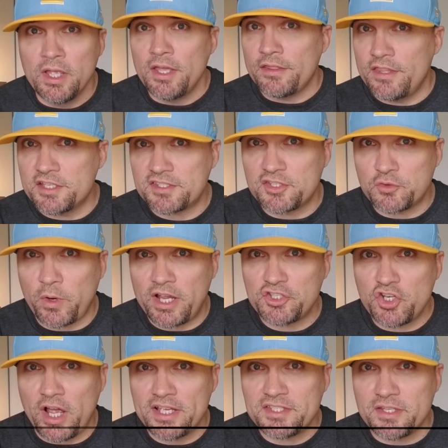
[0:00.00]
This is where I
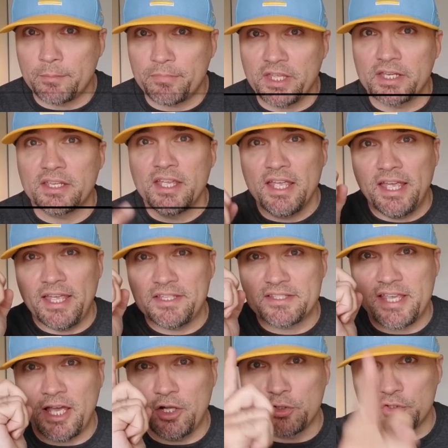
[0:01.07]
try something and
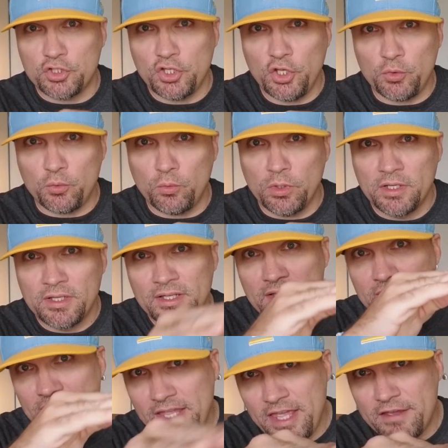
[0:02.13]
tell you
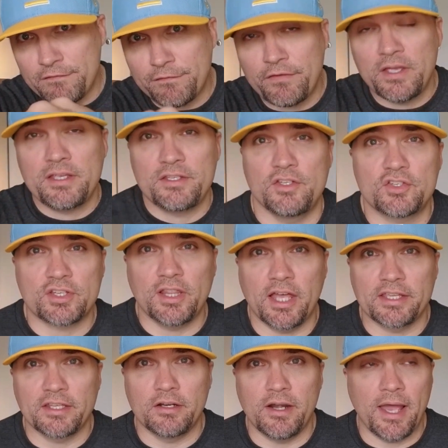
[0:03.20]
if you should like
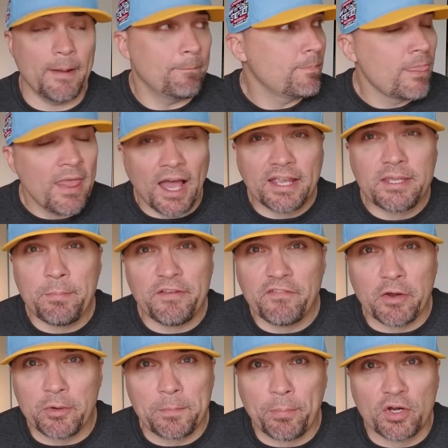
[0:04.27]
it or not. I can be
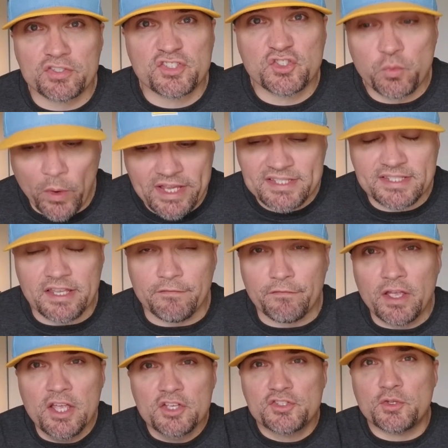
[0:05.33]
very persuasive.
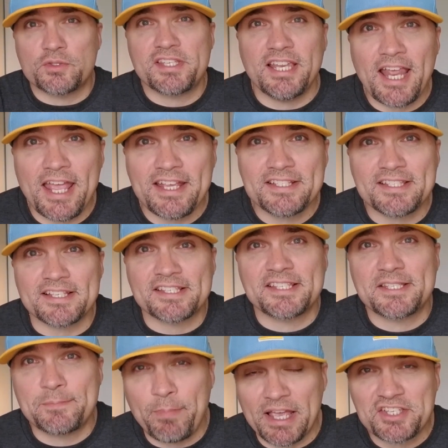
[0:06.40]
So today is a
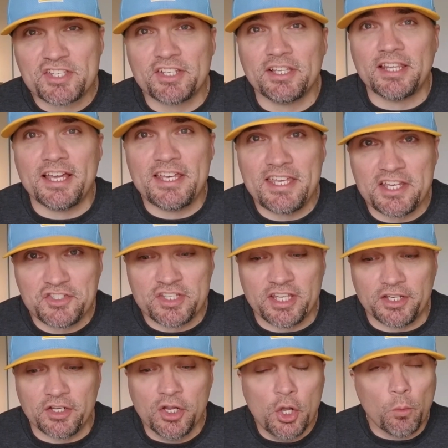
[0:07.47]
special
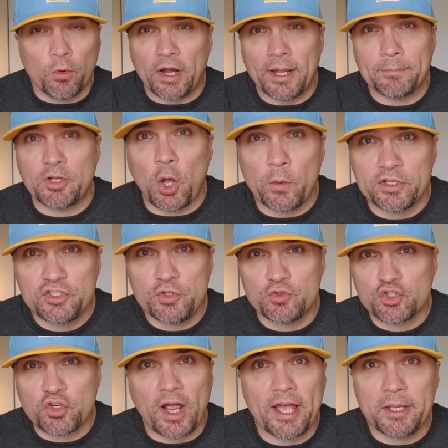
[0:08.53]
edition where I'm going to
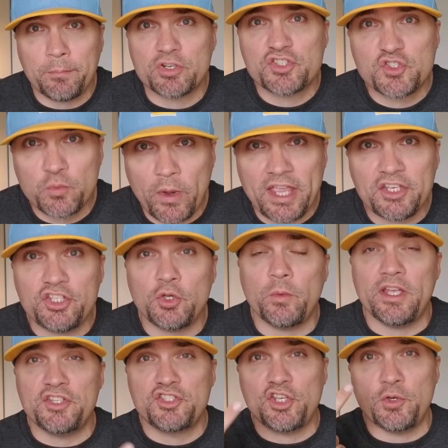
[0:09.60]
try and persuade you
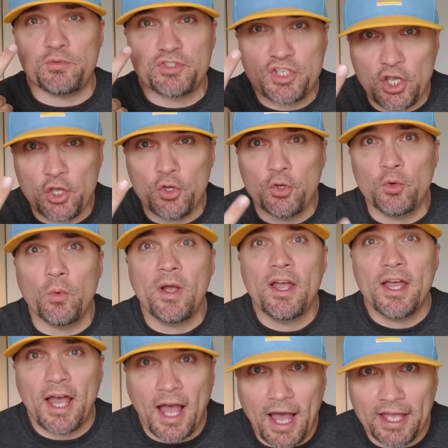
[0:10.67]
into two
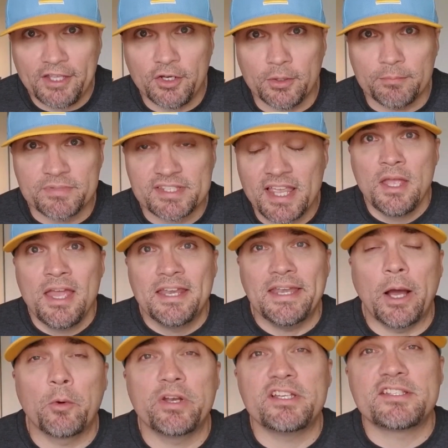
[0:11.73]
items.
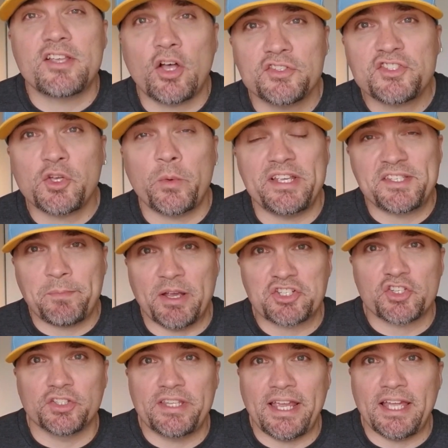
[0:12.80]
Now it is also a
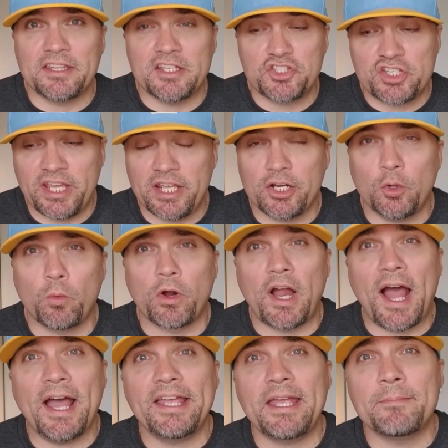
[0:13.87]
special day on the channel where
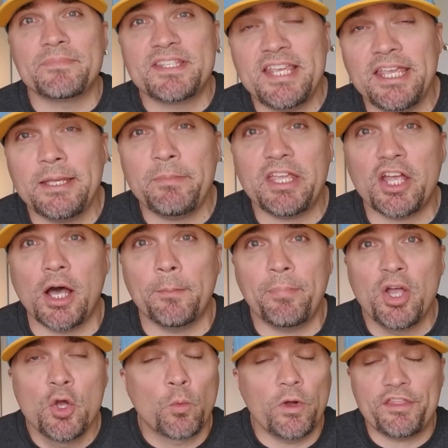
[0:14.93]
I am teaming up
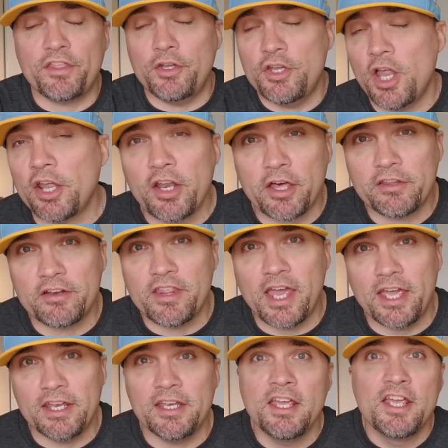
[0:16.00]
with none other
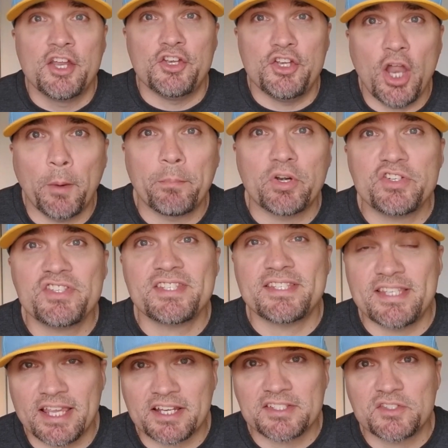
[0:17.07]
than number
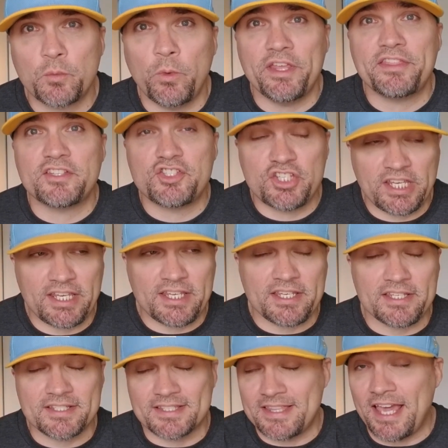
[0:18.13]
six with
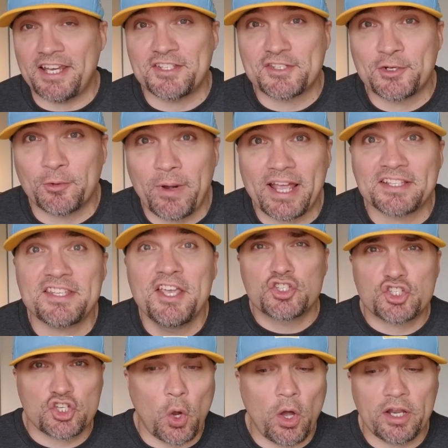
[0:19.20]
cheese. That is correct.
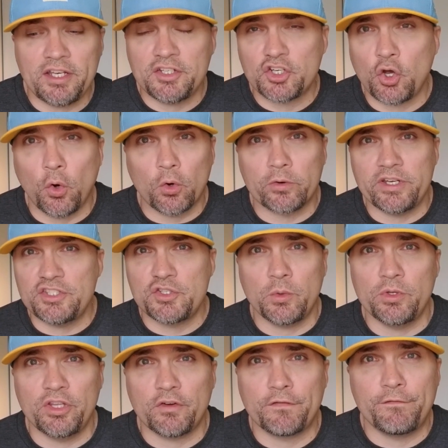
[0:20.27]
Sean and Cory
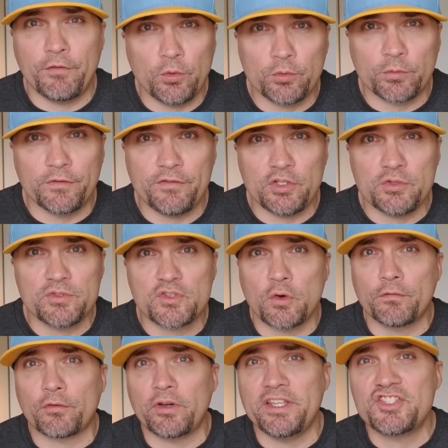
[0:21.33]
doing their food reviews
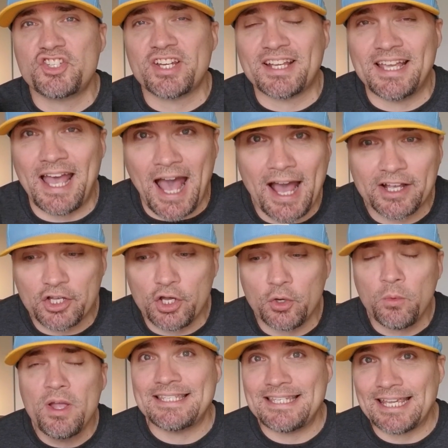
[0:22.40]
over in
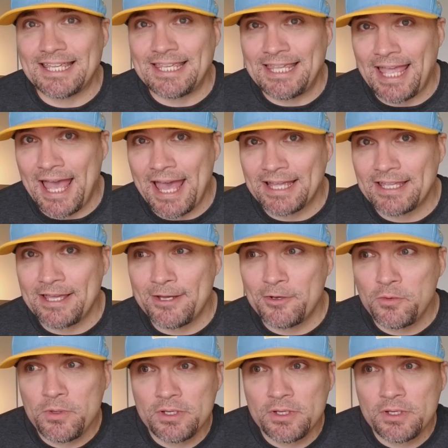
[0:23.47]
Chicago. Chicago?